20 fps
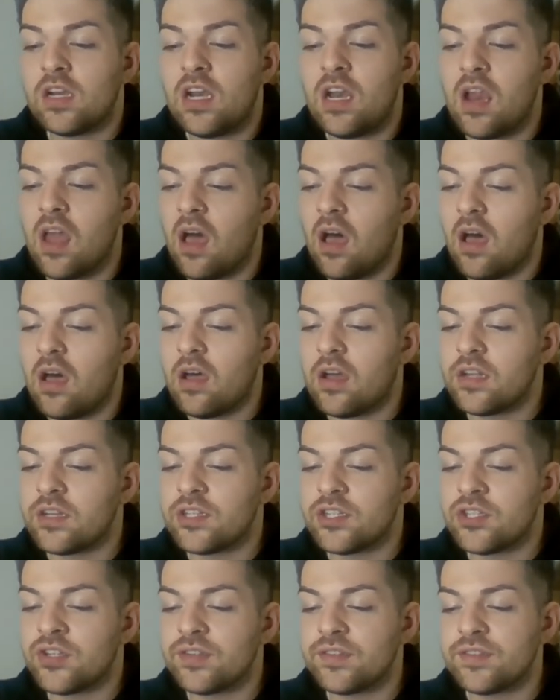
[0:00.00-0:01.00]

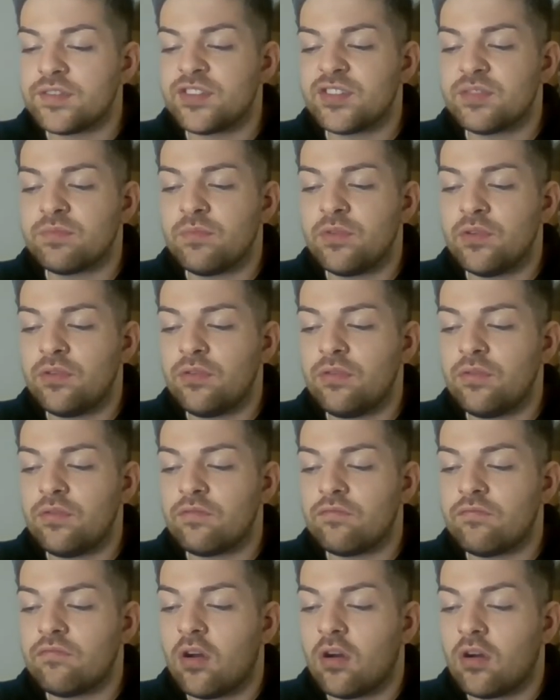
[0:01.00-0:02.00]
Large,
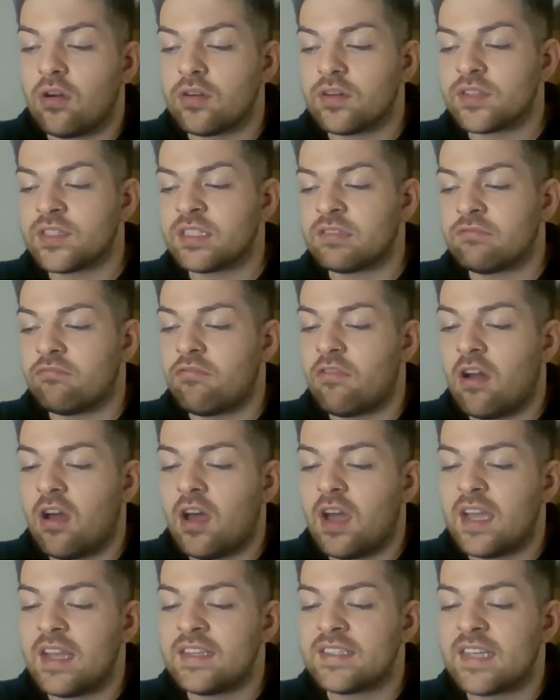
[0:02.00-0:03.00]
smooth rocks
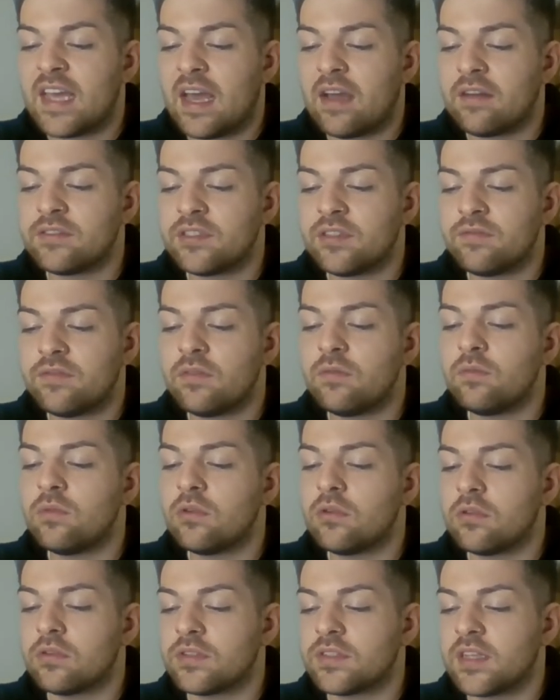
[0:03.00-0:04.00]
rise out of the
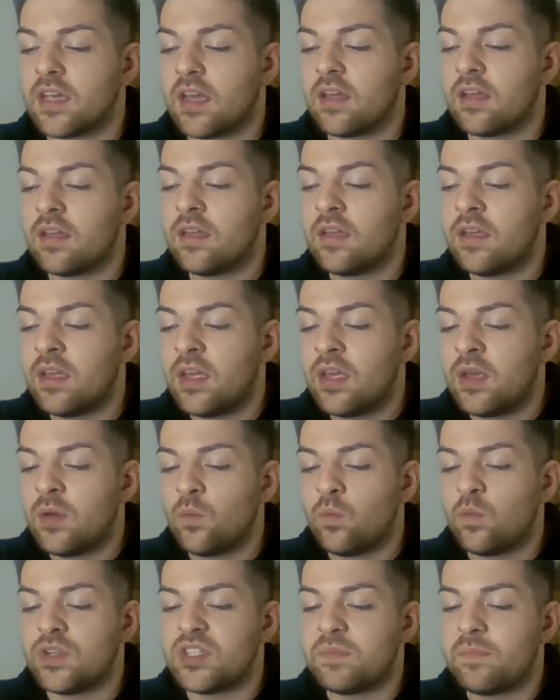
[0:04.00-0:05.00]
water,
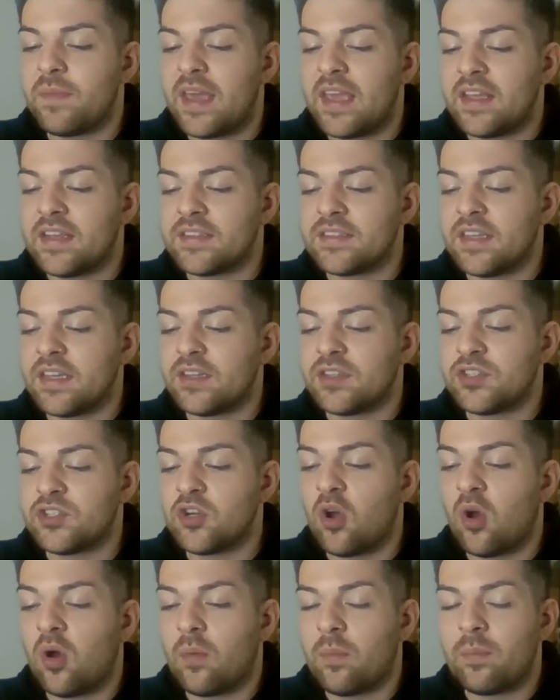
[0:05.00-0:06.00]
which makes it
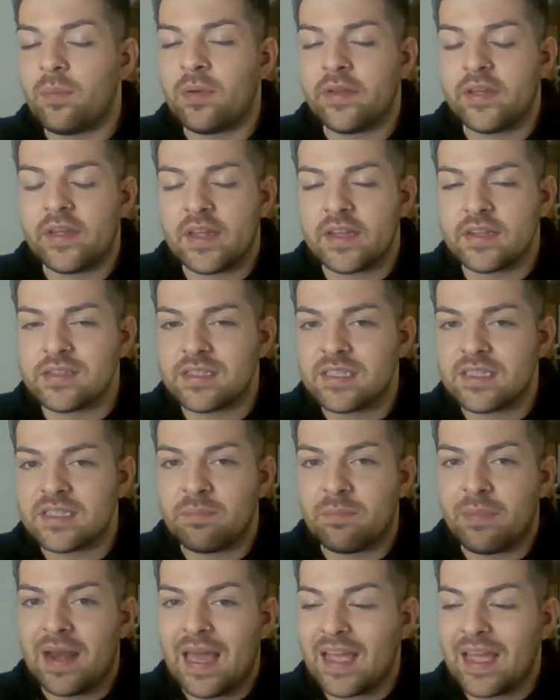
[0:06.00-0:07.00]
chop and
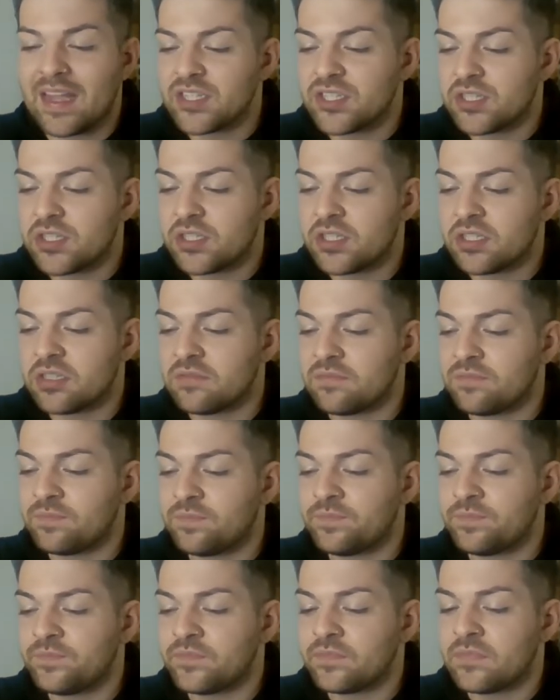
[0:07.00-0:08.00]
splash.
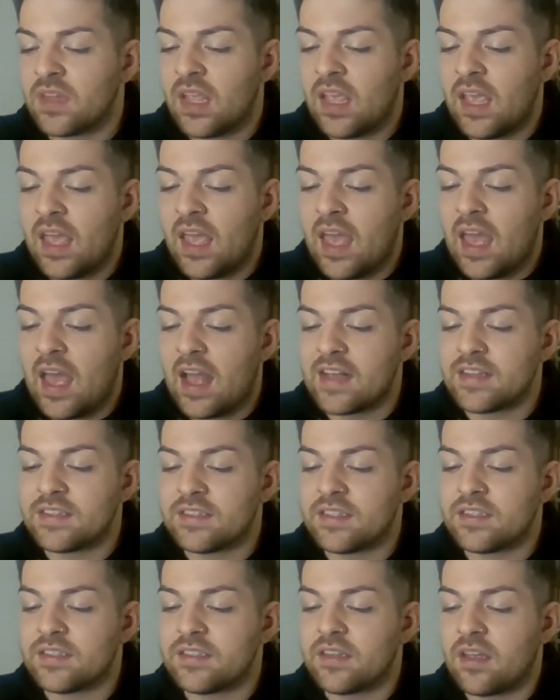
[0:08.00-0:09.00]

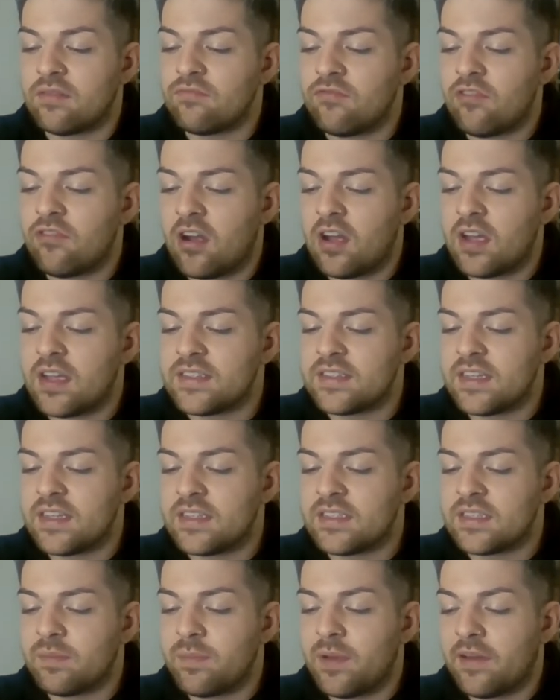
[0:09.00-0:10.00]
As the sun
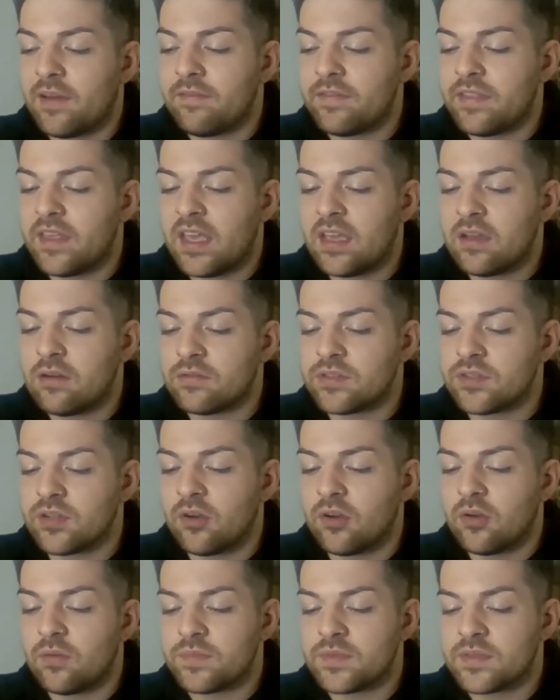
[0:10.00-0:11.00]
rises above the
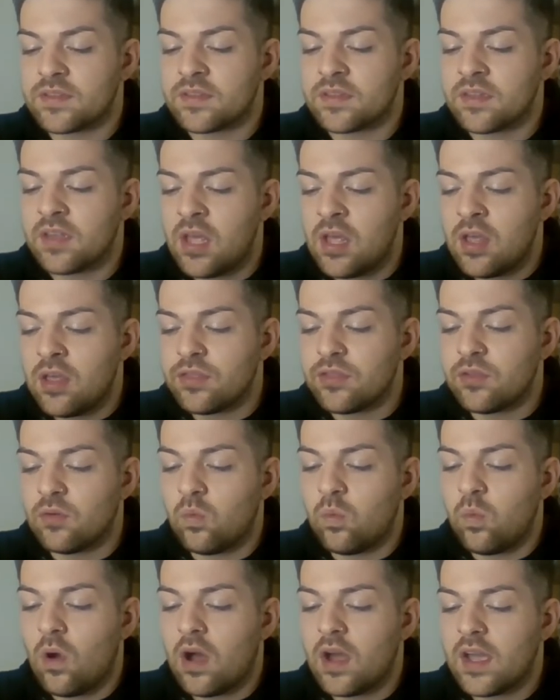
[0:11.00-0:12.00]
hilltops, the
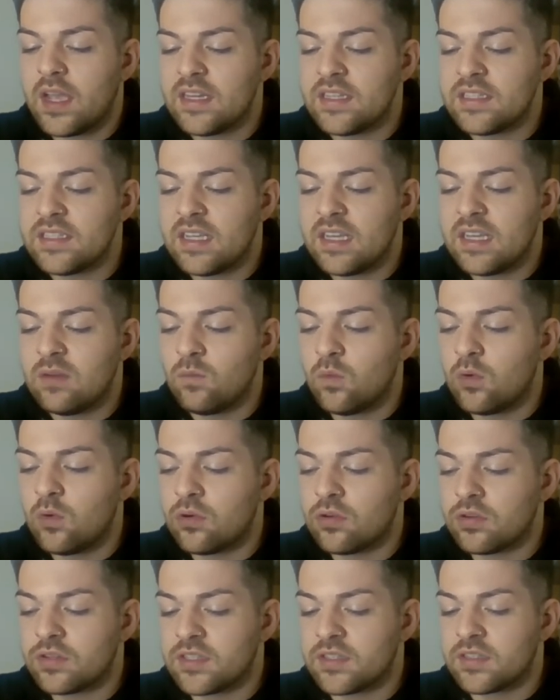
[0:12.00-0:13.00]
winding
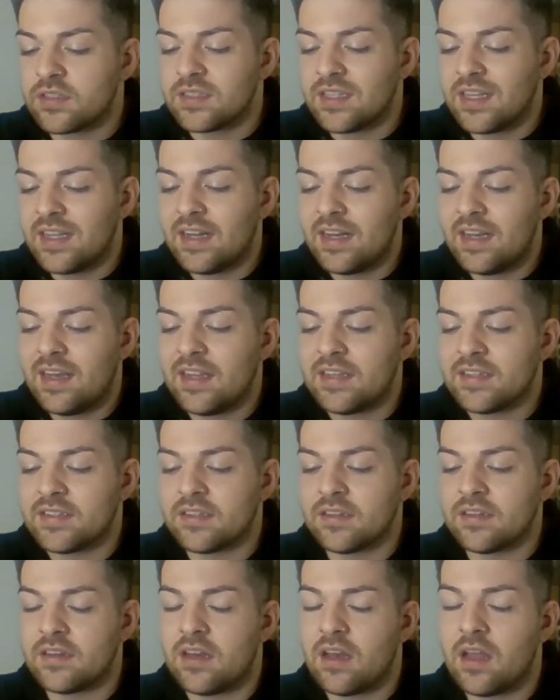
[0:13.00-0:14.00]
waters
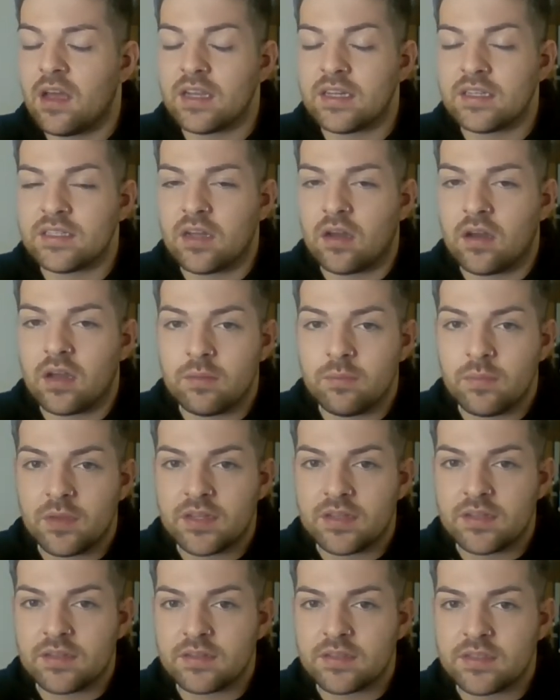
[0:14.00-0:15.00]
glisten like
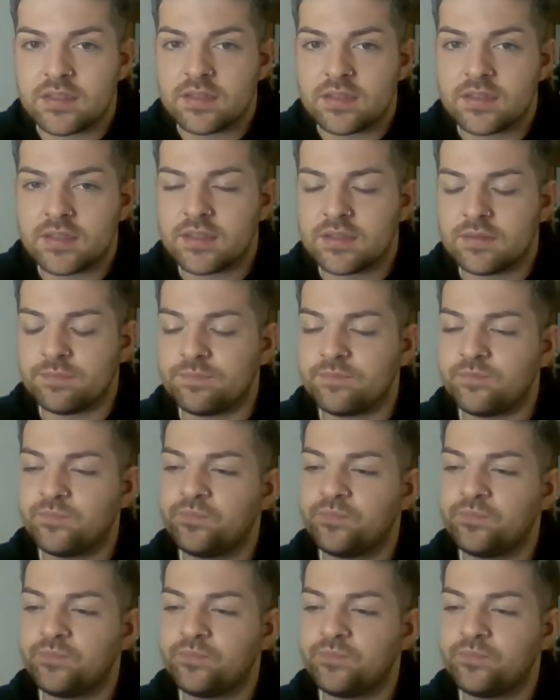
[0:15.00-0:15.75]
diamonds.